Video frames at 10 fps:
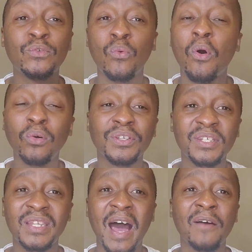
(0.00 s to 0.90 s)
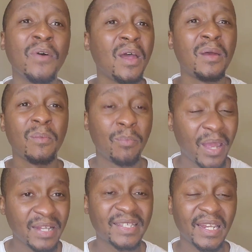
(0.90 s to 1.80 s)
do all this stuff,
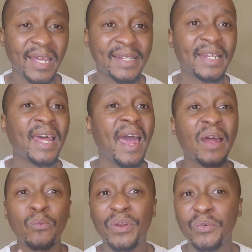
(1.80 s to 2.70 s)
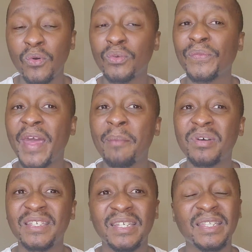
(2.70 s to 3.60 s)
get selected, and when you go to the
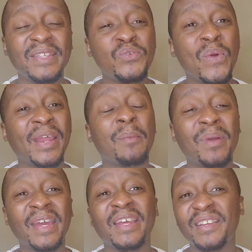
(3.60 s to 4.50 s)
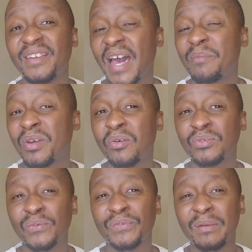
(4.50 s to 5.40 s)
embassy, you end up getting denied
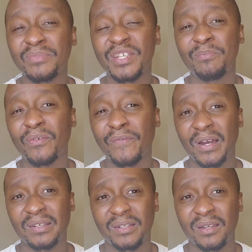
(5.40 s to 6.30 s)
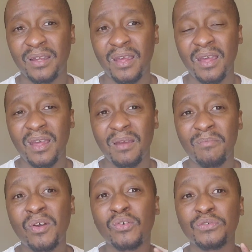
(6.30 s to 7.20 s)
because of some simple fact.
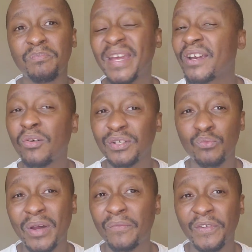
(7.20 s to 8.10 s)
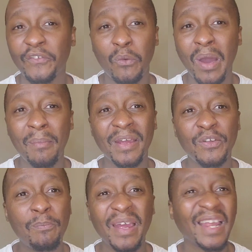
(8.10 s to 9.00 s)
Because medical is one of the requirements.
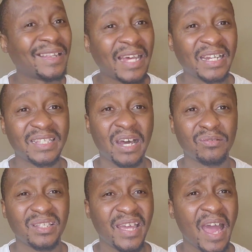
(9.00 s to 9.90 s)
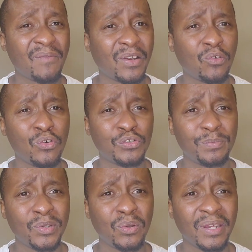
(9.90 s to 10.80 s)
You pay like 30,000. They have a
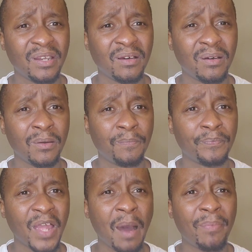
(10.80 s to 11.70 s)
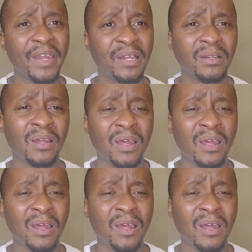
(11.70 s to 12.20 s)
hospital in Upper Hill